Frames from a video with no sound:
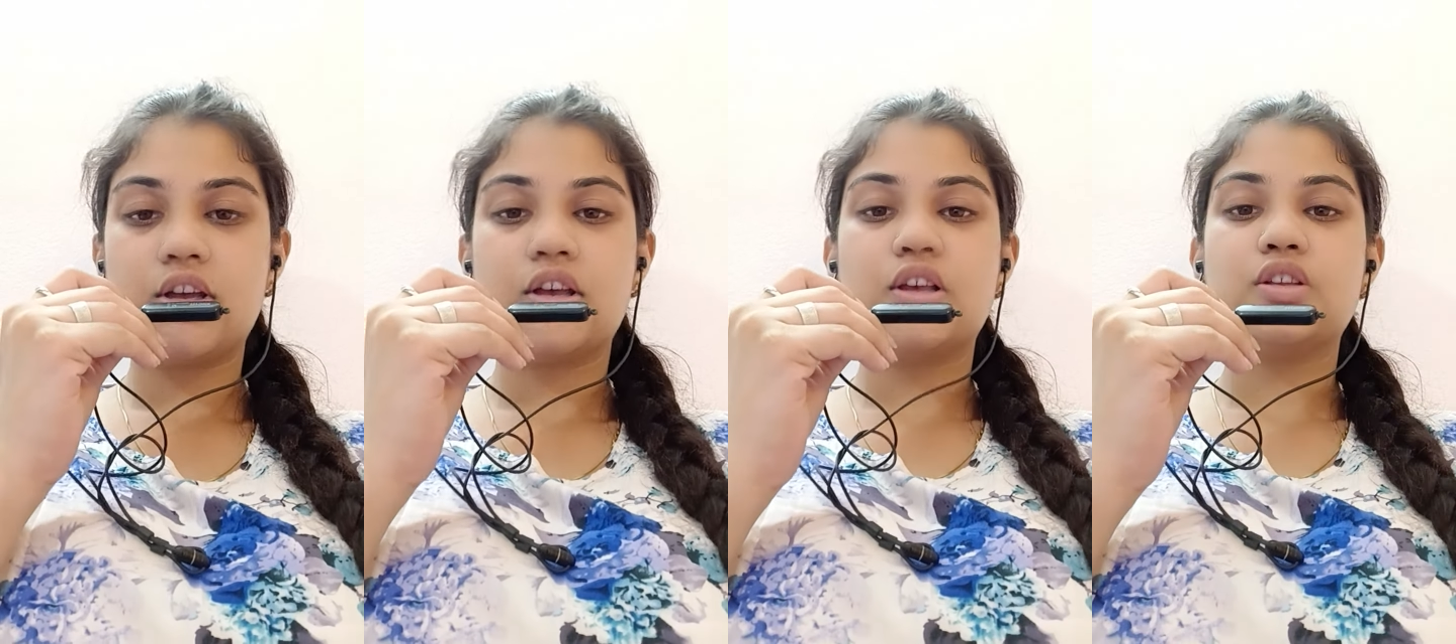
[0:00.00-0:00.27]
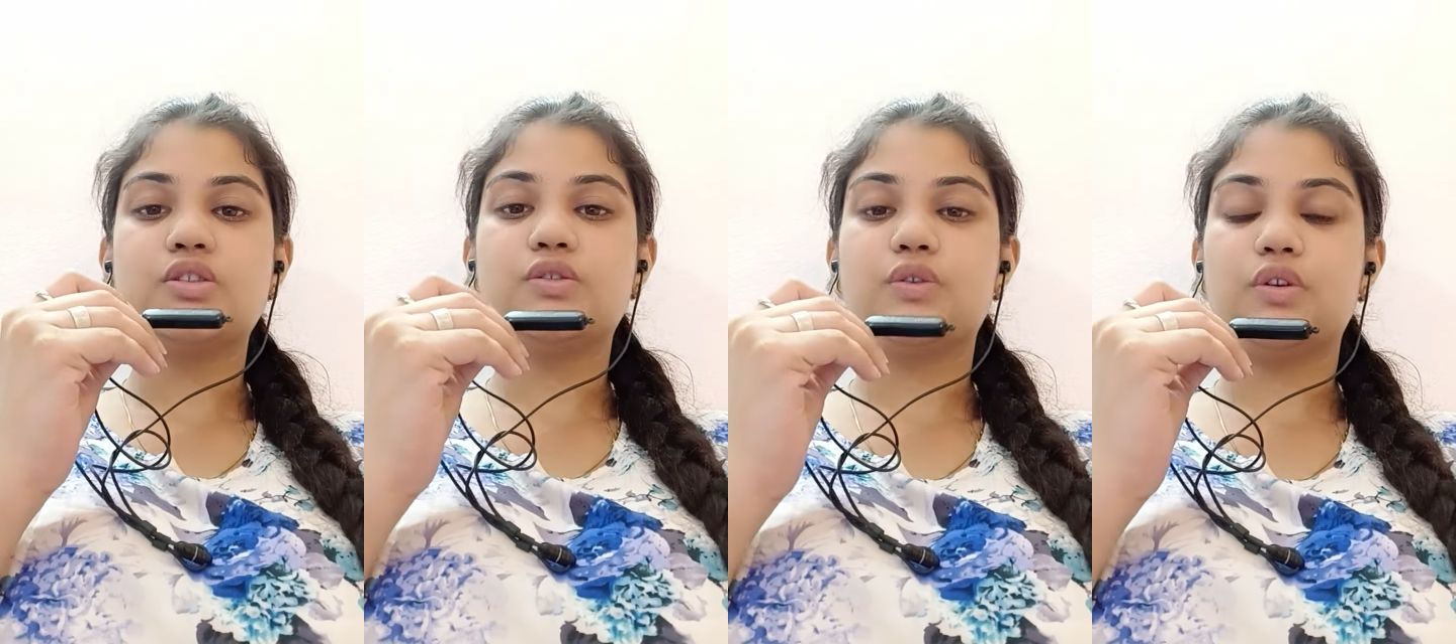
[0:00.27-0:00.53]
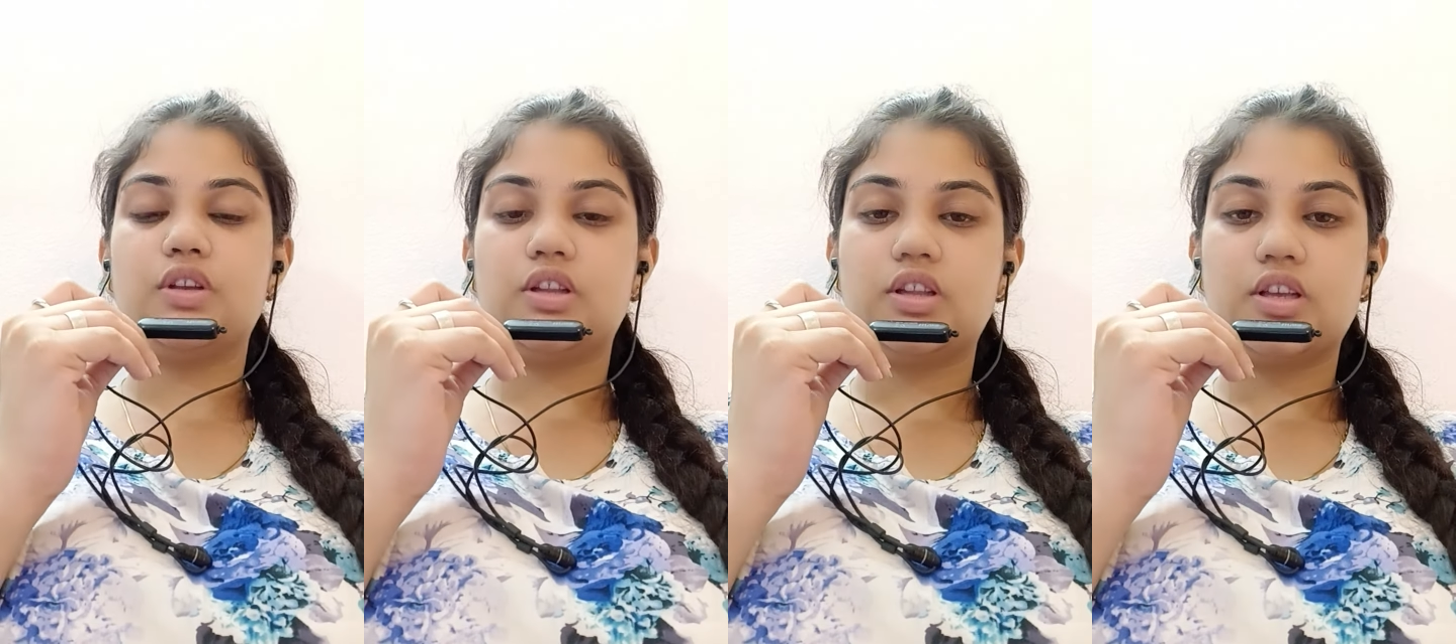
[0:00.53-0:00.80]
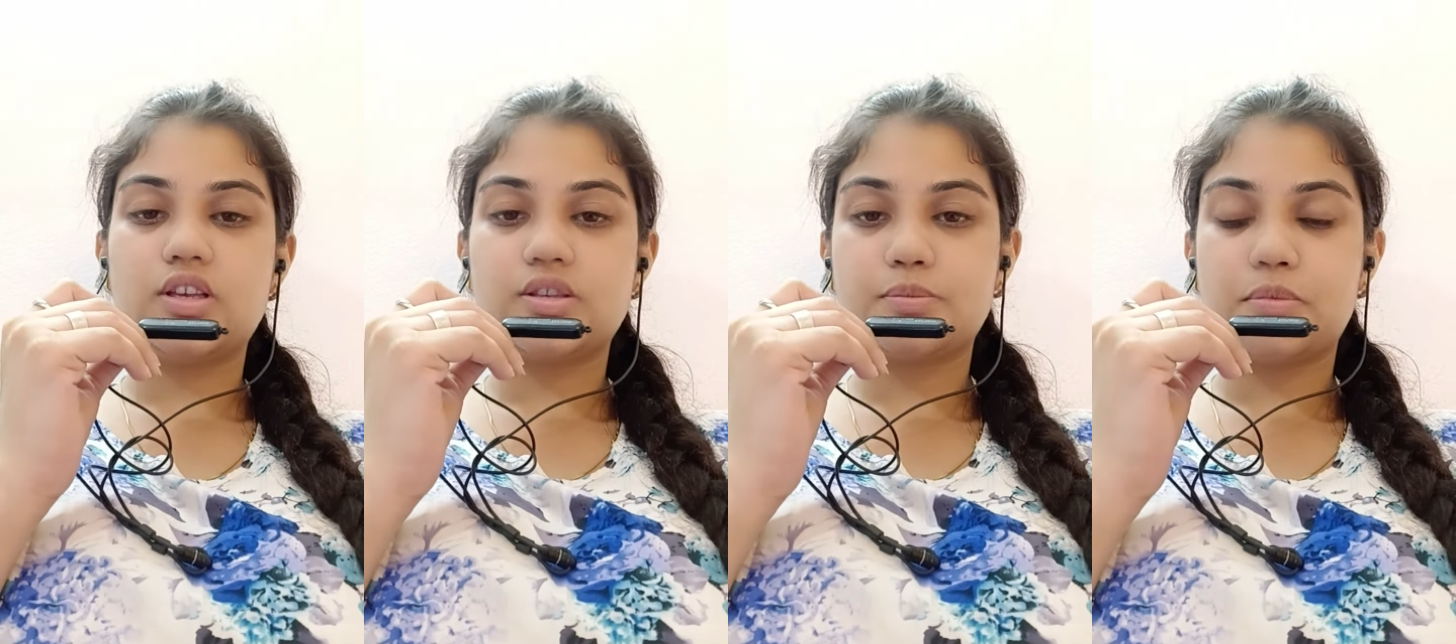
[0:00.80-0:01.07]
So in
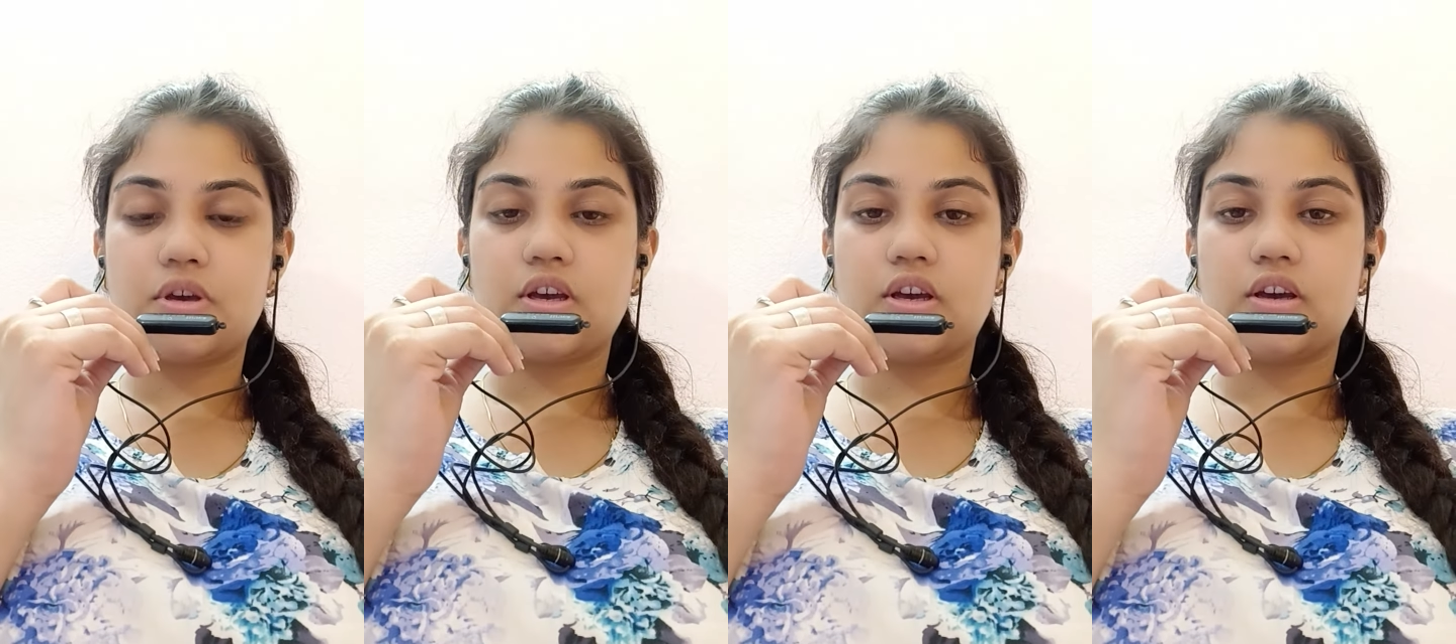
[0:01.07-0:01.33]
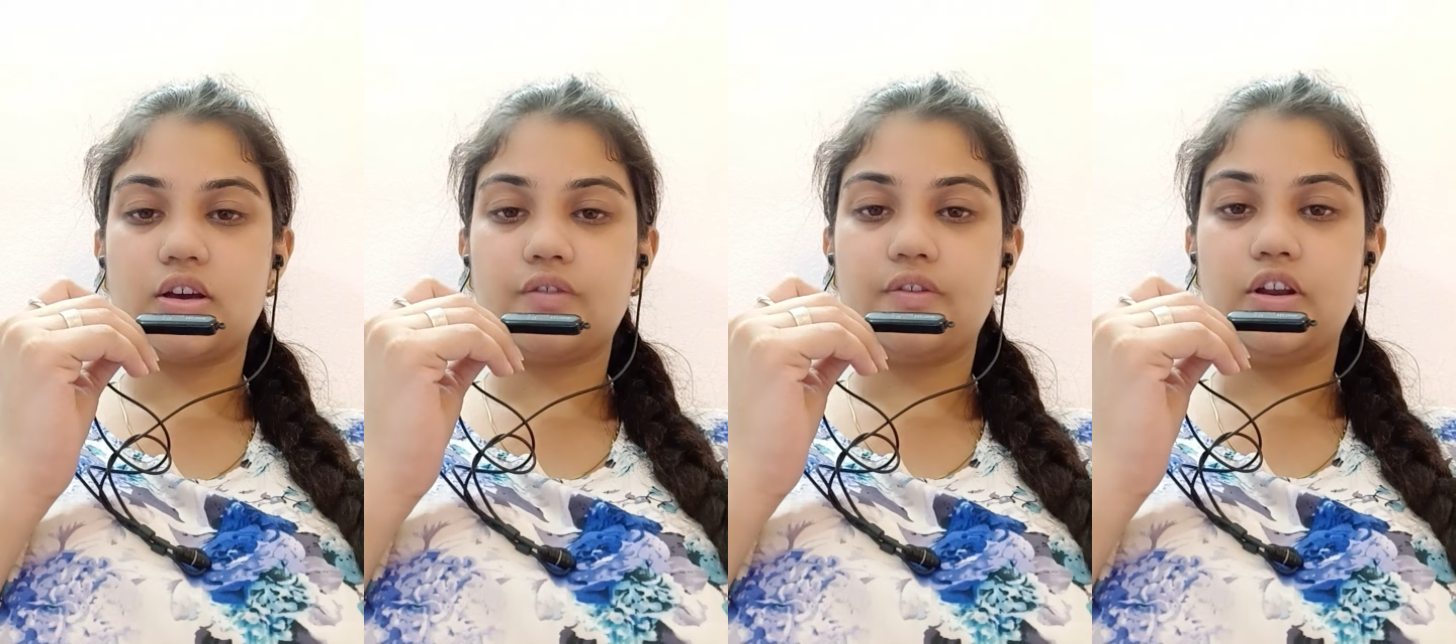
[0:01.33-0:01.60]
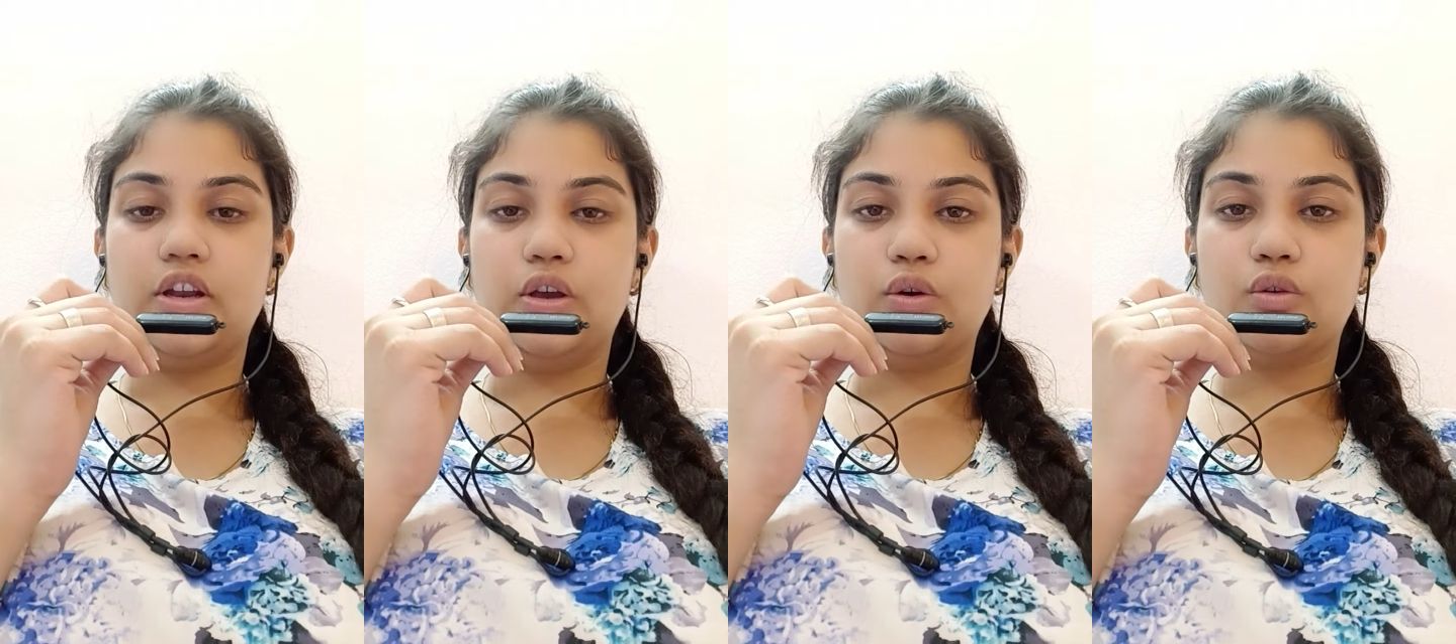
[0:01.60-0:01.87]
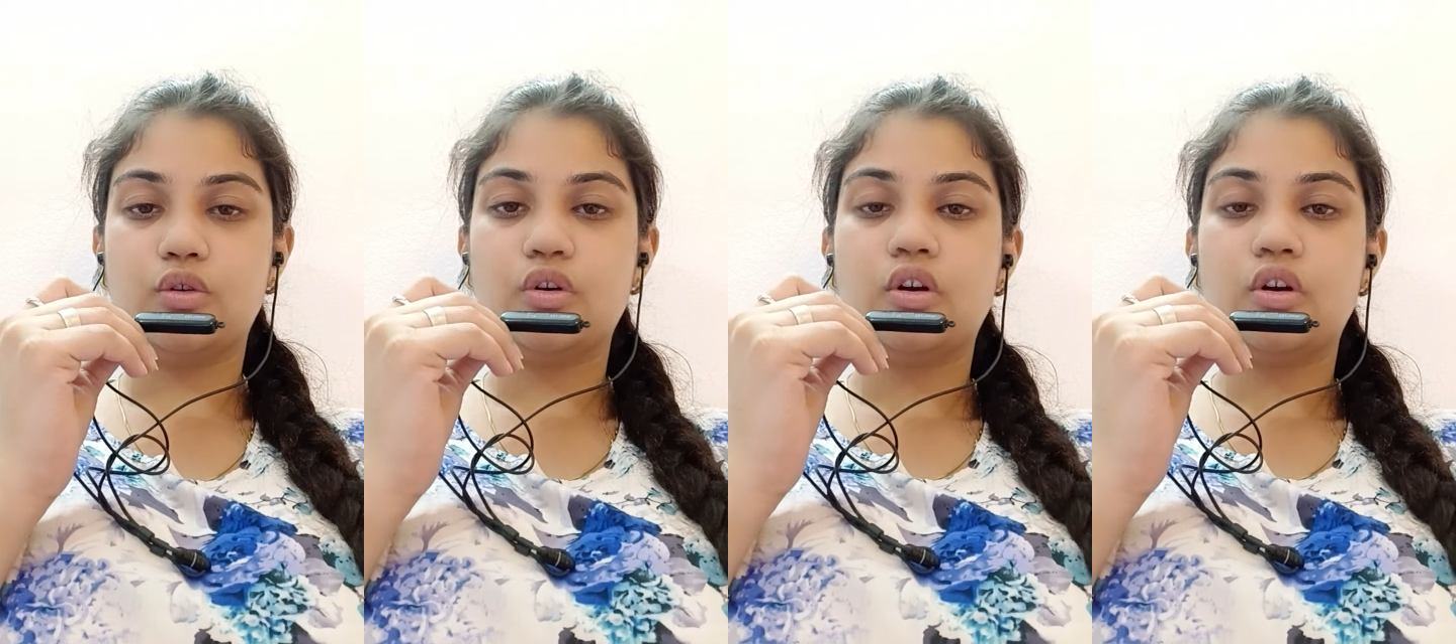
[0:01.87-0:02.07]
this video,